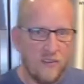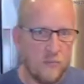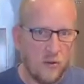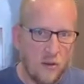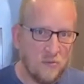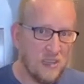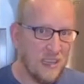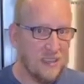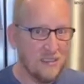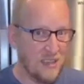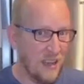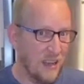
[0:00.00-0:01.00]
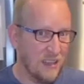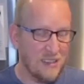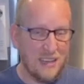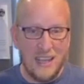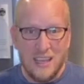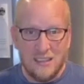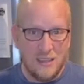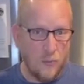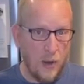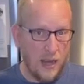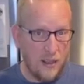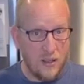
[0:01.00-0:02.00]
proteins, and it's an easy
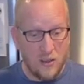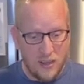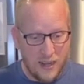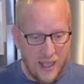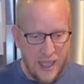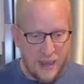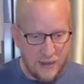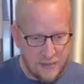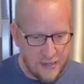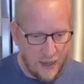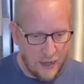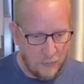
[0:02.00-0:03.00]
way to cook it ahead of time.